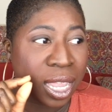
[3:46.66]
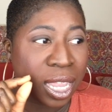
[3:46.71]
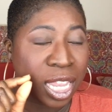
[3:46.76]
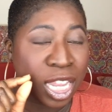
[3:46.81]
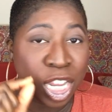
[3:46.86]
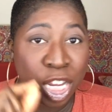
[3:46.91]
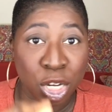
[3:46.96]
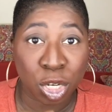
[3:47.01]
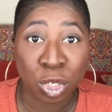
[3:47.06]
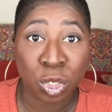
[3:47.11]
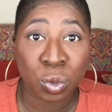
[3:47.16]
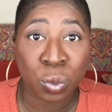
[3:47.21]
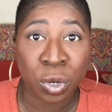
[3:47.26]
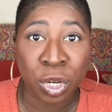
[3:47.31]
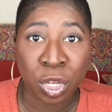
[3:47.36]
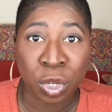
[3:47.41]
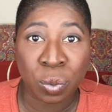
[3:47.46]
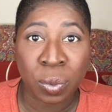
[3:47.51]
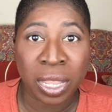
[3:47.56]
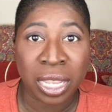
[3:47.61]
Here's where
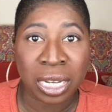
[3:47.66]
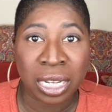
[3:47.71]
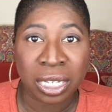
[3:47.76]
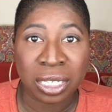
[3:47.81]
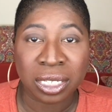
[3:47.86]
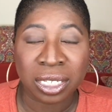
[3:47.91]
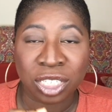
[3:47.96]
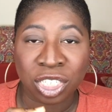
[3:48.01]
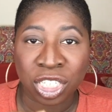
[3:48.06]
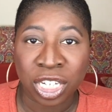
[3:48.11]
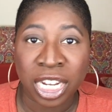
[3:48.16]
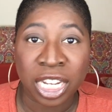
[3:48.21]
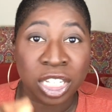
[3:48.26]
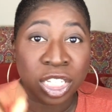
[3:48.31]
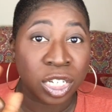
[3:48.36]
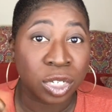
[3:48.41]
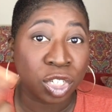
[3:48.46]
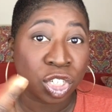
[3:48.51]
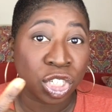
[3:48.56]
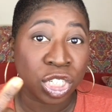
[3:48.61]
you may need to
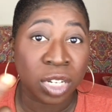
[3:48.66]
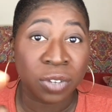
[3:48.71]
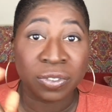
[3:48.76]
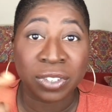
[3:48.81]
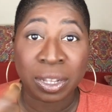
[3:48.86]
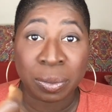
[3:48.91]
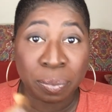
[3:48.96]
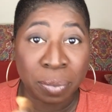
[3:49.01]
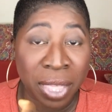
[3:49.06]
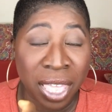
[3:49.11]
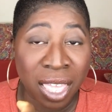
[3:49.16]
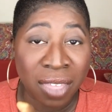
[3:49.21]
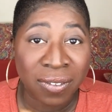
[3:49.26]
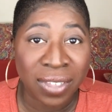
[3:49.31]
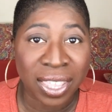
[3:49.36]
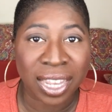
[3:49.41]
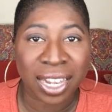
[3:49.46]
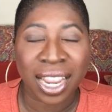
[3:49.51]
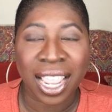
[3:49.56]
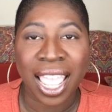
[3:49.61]
change and shift and
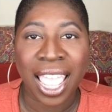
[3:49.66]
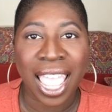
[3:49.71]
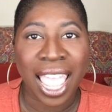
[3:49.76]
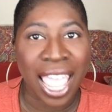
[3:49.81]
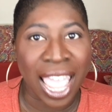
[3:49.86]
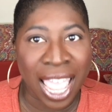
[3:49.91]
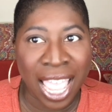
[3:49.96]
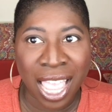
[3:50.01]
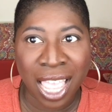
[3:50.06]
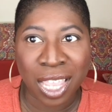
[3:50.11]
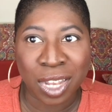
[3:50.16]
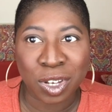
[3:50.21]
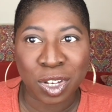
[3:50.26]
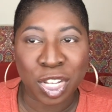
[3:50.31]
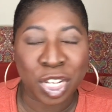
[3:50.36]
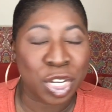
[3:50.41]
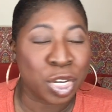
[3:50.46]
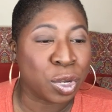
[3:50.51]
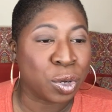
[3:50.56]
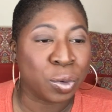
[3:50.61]
pivot. And,
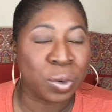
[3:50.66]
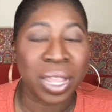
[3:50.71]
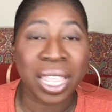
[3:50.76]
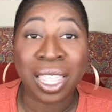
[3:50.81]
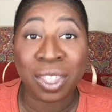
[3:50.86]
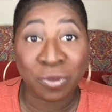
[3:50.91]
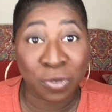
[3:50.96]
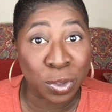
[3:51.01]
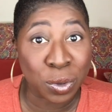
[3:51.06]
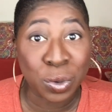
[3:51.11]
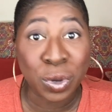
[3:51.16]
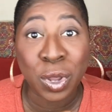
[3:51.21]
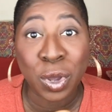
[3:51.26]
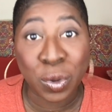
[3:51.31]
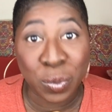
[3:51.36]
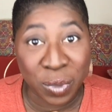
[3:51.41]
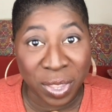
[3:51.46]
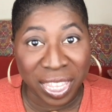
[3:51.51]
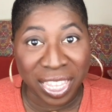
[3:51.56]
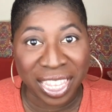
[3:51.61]
you know, if you know
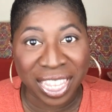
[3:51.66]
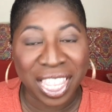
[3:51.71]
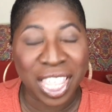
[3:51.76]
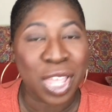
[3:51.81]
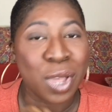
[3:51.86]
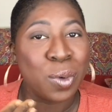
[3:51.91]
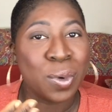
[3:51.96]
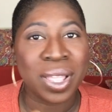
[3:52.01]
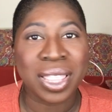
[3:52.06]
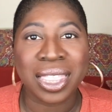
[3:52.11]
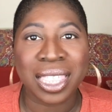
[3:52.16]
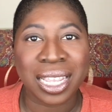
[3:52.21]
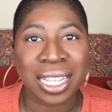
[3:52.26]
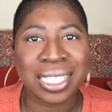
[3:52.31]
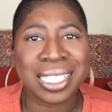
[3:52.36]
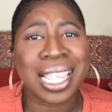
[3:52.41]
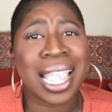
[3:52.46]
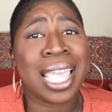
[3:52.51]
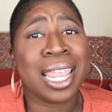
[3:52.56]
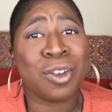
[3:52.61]
me, when
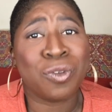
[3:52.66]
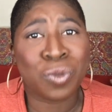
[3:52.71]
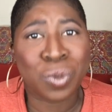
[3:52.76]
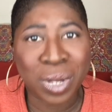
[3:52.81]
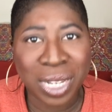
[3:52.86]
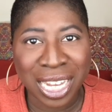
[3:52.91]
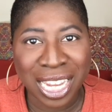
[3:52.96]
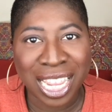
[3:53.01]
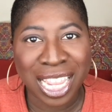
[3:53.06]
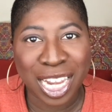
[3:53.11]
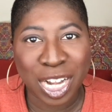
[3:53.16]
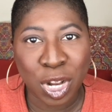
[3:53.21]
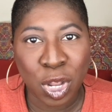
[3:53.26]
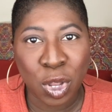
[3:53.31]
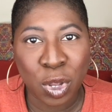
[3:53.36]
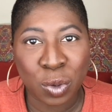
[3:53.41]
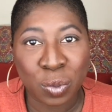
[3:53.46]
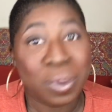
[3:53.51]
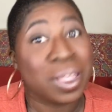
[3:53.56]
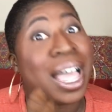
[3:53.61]
things kind of really hit
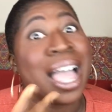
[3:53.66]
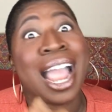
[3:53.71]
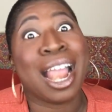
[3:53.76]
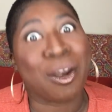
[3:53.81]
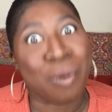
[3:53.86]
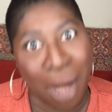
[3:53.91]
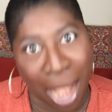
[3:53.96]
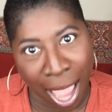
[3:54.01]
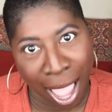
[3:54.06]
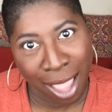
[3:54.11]
home, I cry.